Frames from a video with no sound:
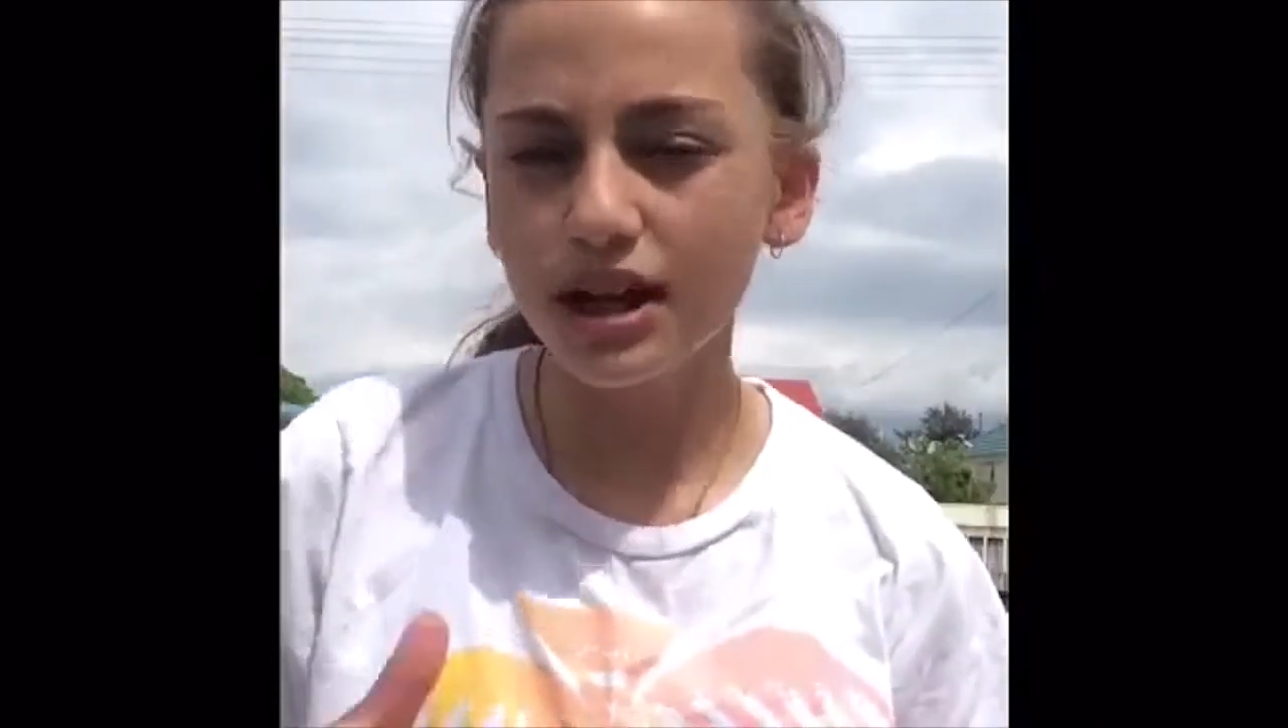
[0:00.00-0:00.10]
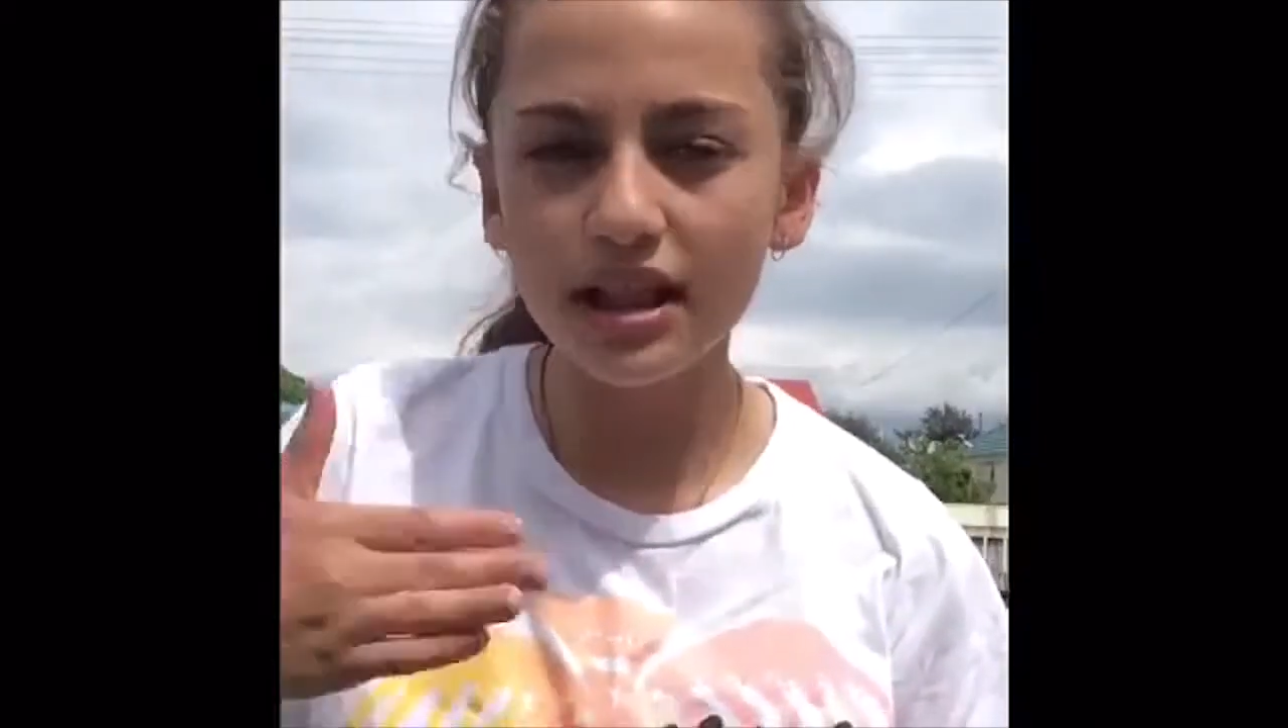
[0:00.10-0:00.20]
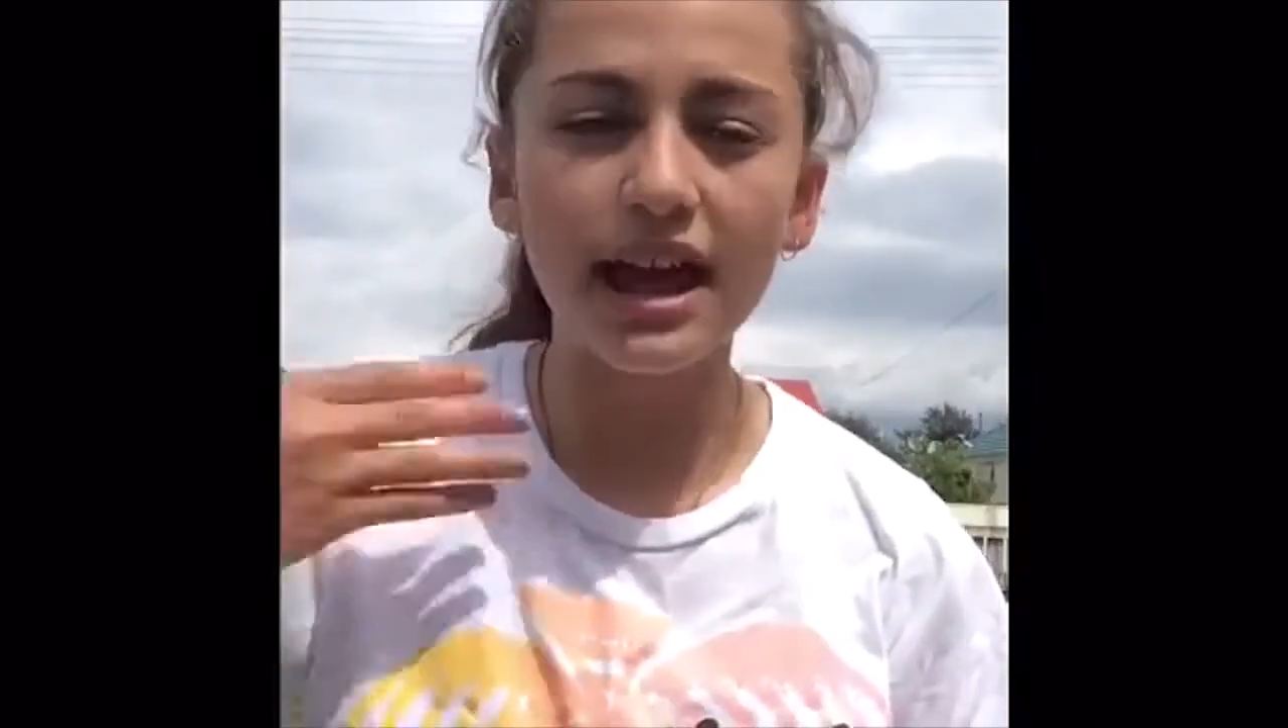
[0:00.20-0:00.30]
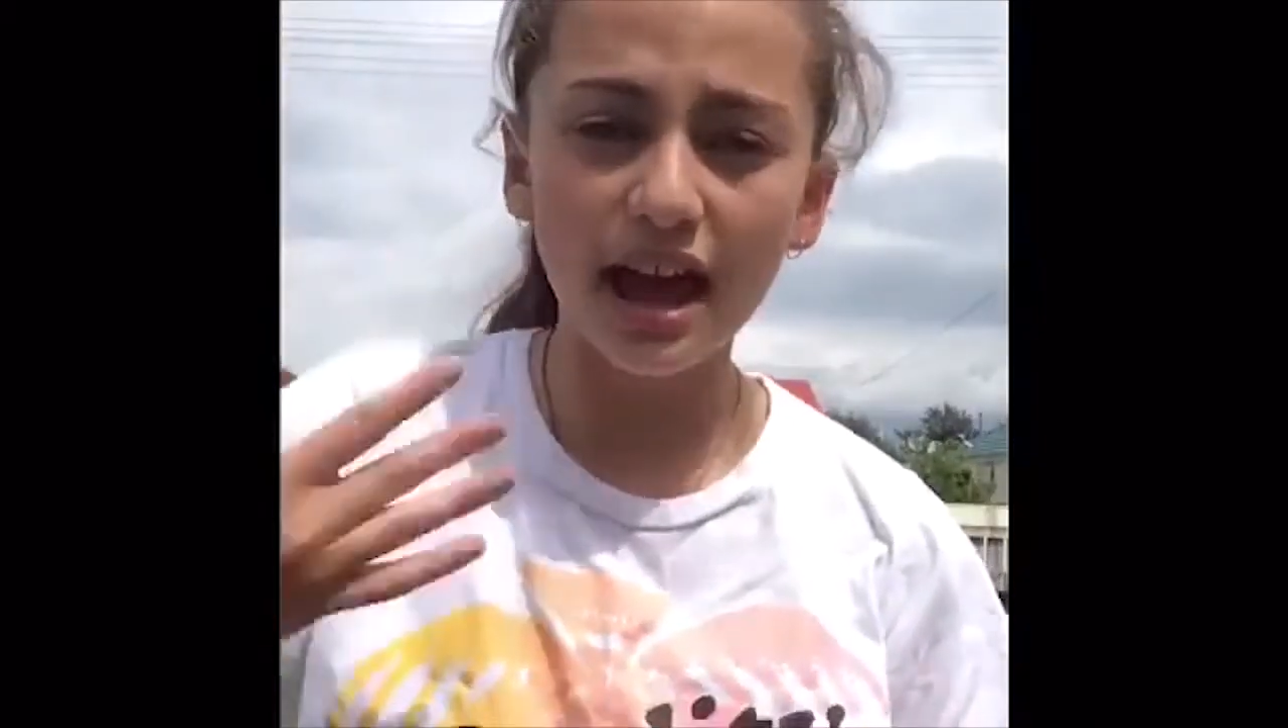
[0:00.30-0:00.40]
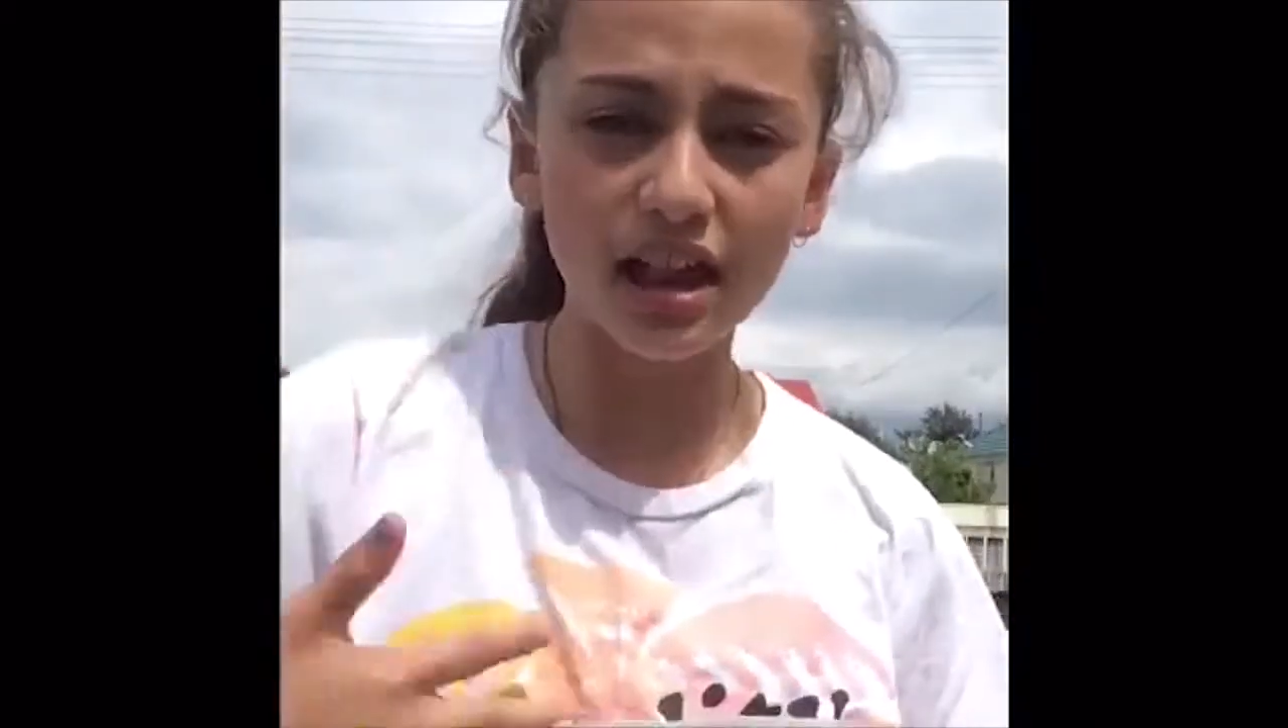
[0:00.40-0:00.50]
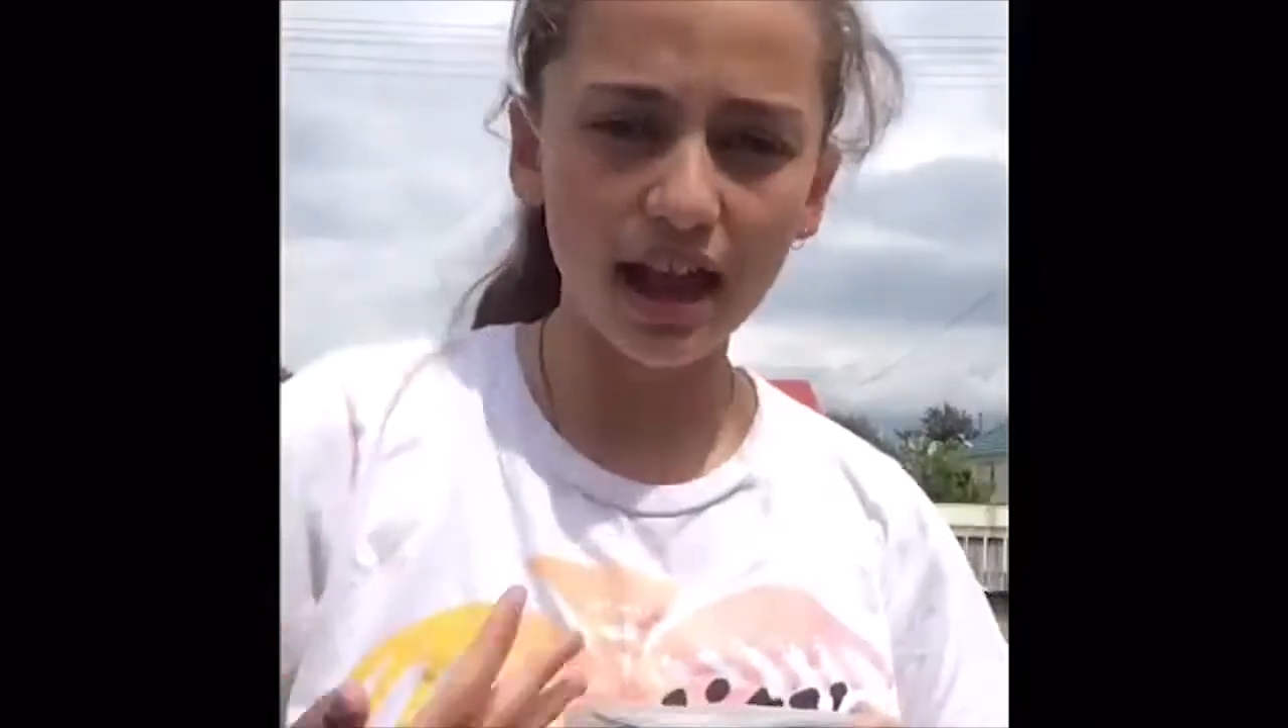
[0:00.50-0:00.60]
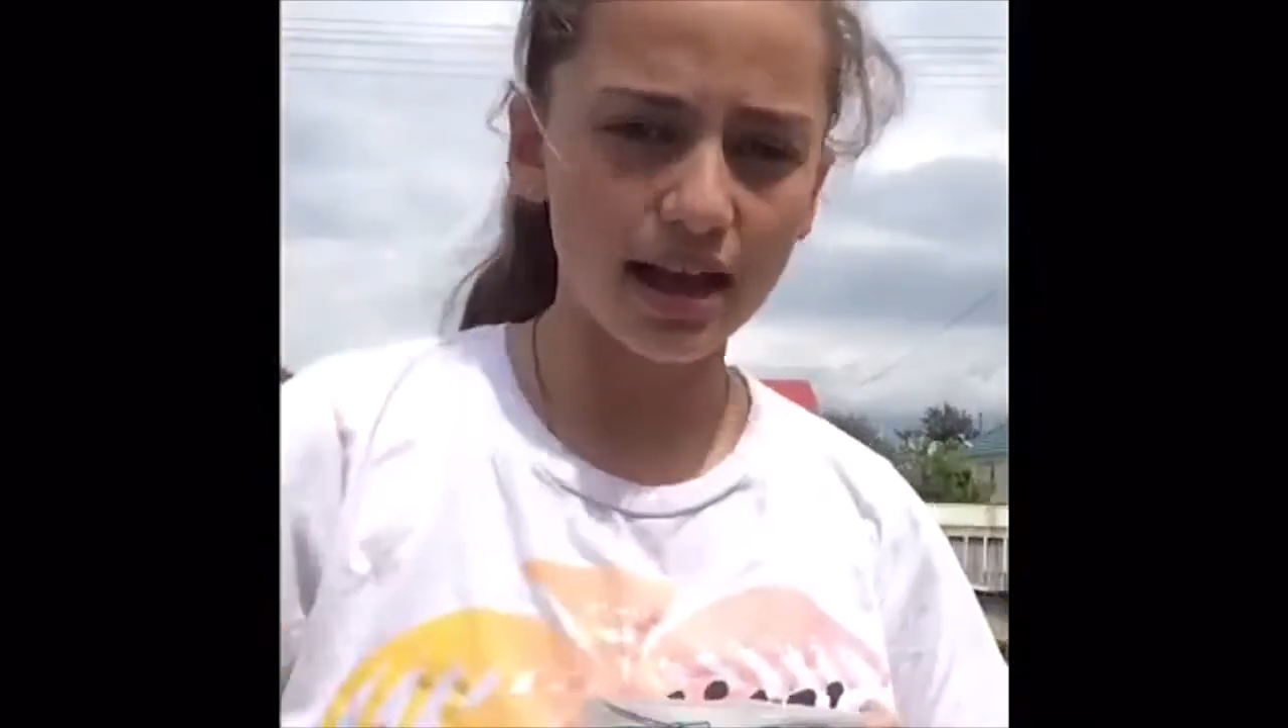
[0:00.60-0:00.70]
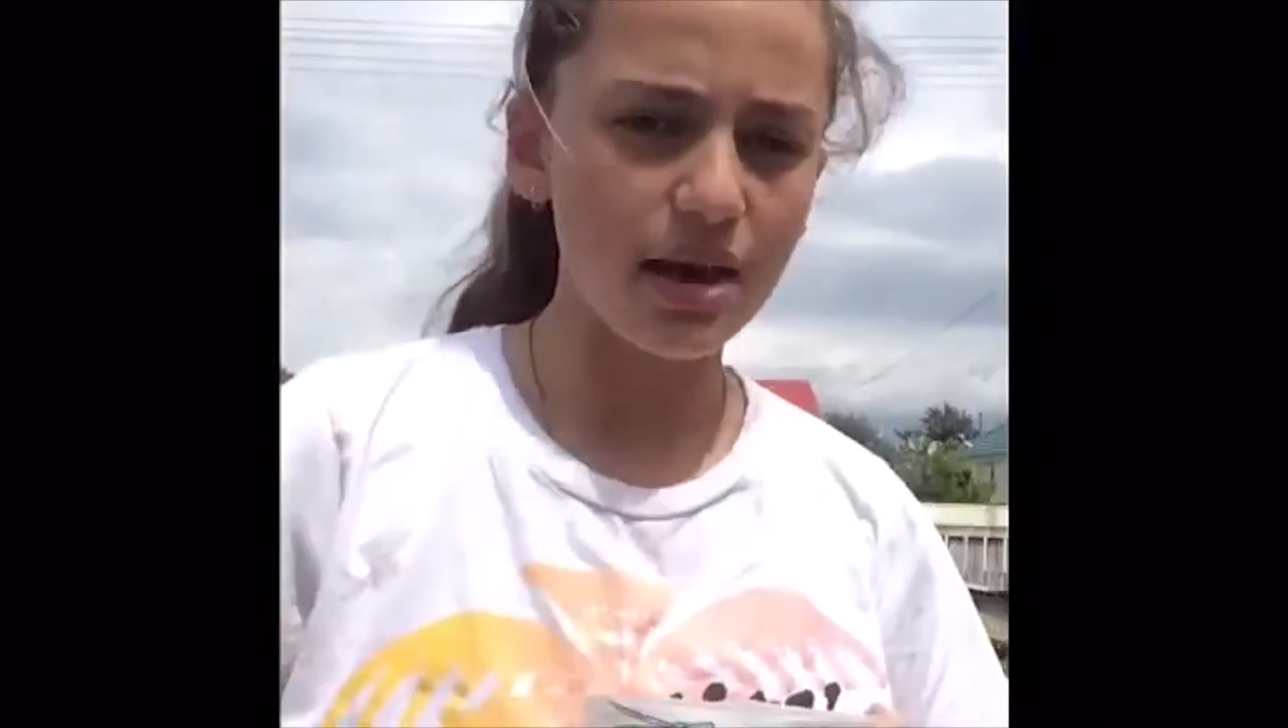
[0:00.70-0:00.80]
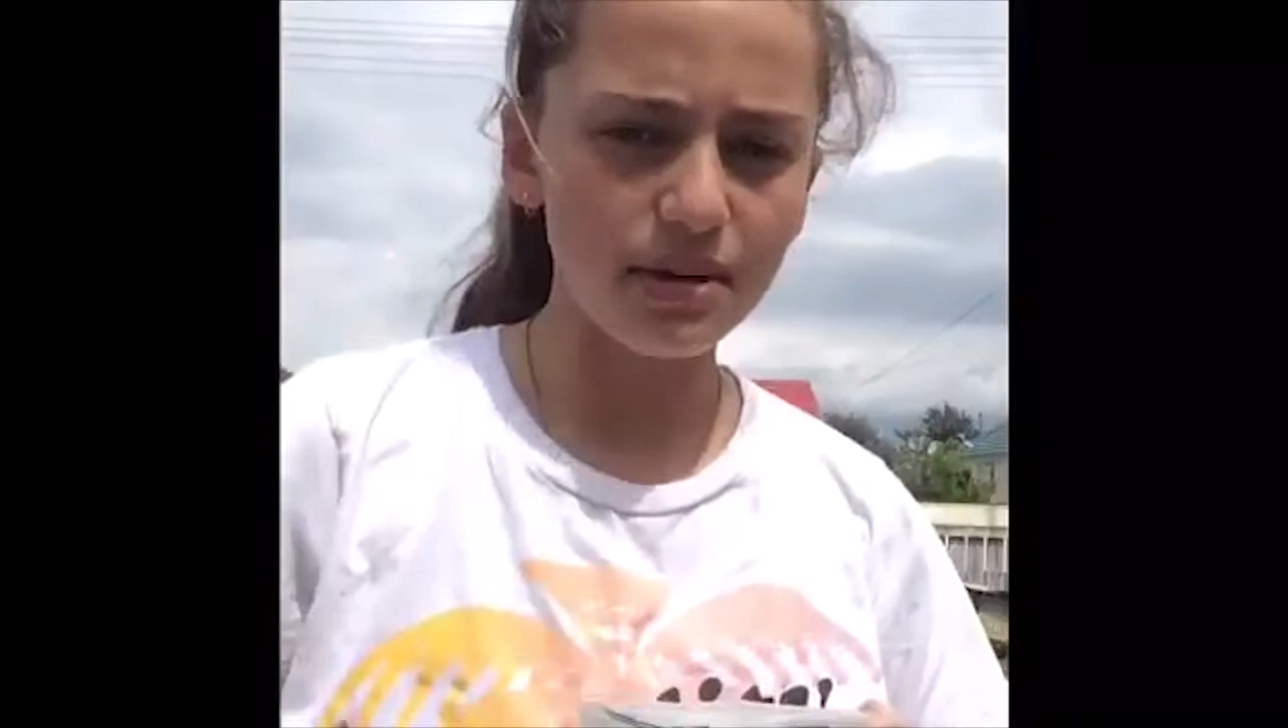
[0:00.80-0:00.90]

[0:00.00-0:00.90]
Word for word: but like I like